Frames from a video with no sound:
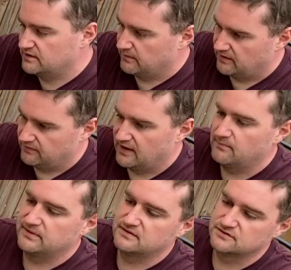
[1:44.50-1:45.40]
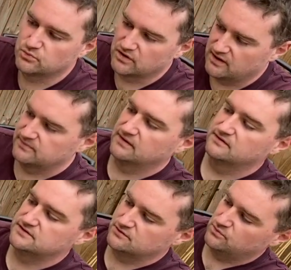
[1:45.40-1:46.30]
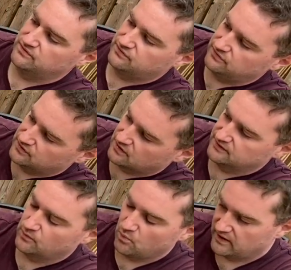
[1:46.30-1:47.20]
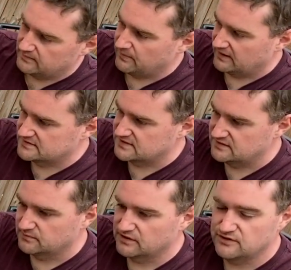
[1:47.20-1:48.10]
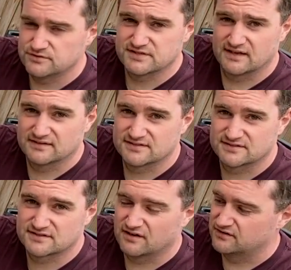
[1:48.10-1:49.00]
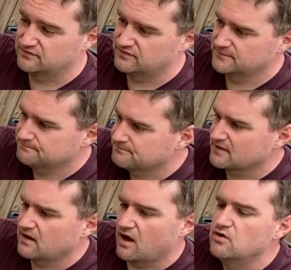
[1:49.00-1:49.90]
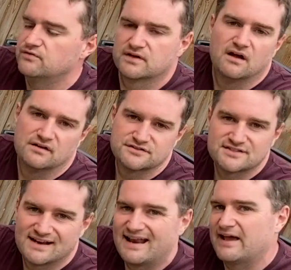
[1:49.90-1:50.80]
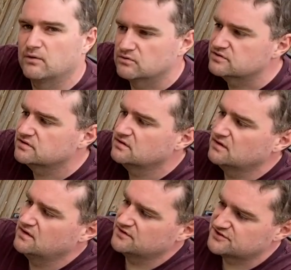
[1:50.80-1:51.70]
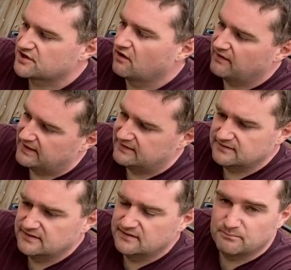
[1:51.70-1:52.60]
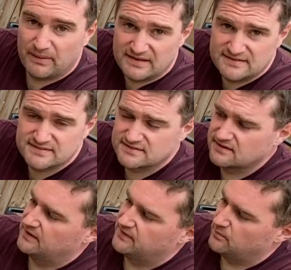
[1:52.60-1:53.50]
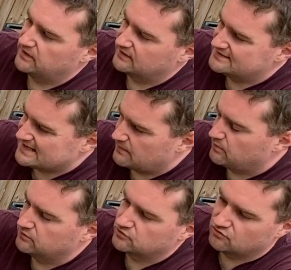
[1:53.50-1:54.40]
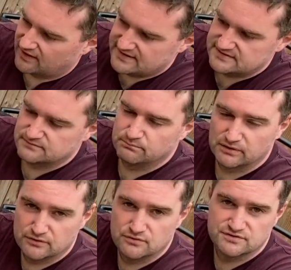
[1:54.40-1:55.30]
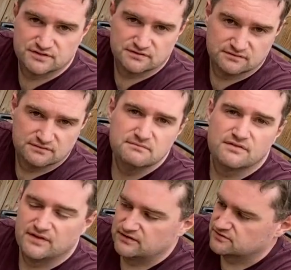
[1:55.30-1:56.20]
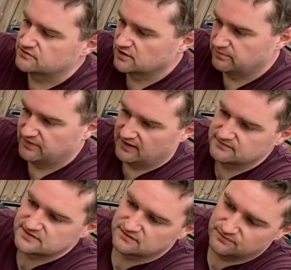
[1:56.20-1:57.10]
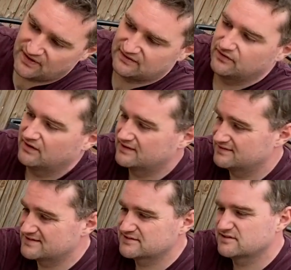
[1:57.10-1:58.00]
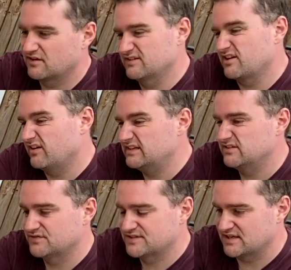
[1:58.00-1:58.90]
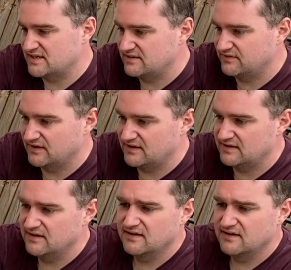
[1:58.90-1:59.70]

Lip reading: about that because what I'm going to do with the kind of white back scene, I'm going to use that as a kind of overcast cloud sky base, and then we're going to dab on greys and blues and things on top of that. So the fact that I can start to kind of see the